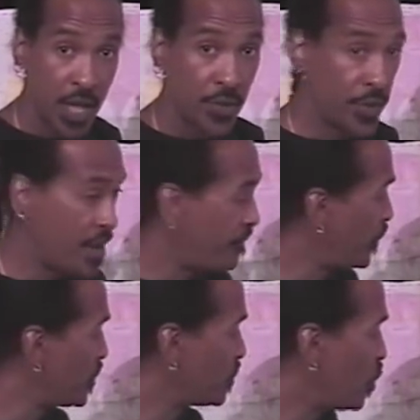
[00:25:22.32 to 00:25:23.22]

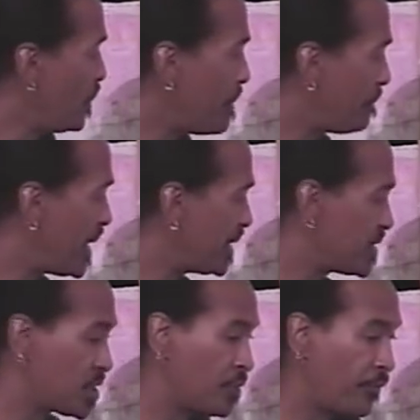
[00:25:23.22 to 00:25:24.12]
Therefore, the Roman Empire
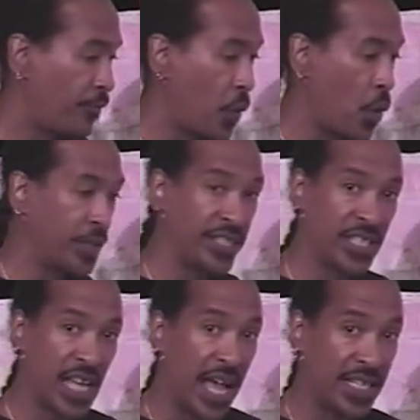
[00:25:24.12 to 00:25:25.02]
doesn't fall, it
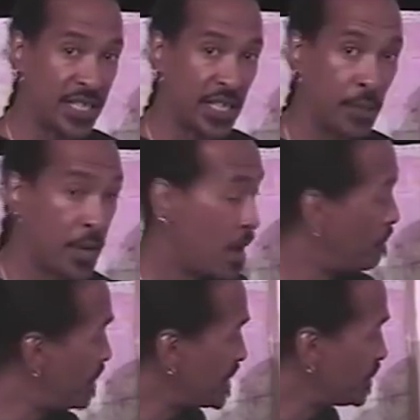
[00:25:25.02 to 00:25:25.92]
sidesteps,
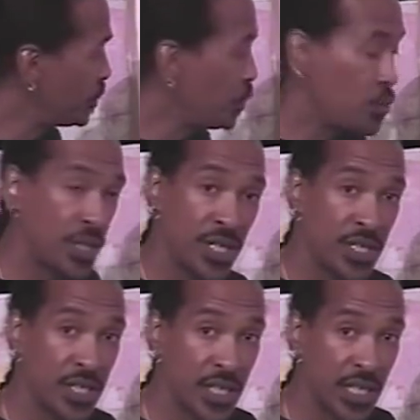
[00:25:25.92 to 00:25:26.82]
but it
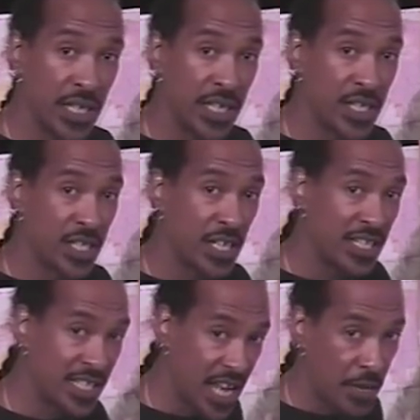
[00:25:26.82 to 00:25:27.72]
loses its
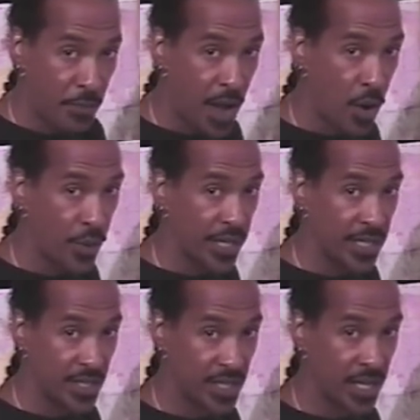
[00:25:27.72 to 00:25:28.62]
state power, in
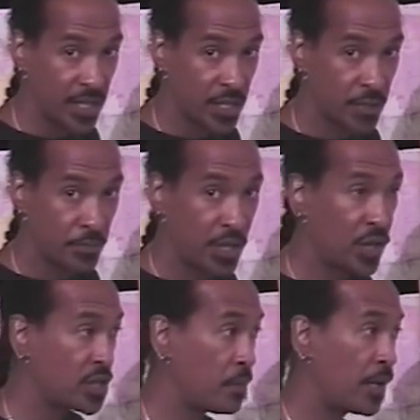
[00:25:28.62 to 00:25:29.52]
a sense,
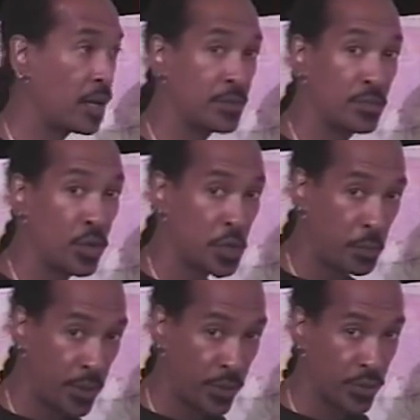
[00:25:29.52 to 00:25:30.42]
because it becomes more
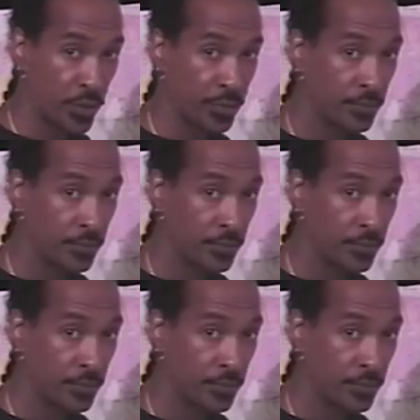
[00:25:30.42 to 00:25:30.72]
spiritual.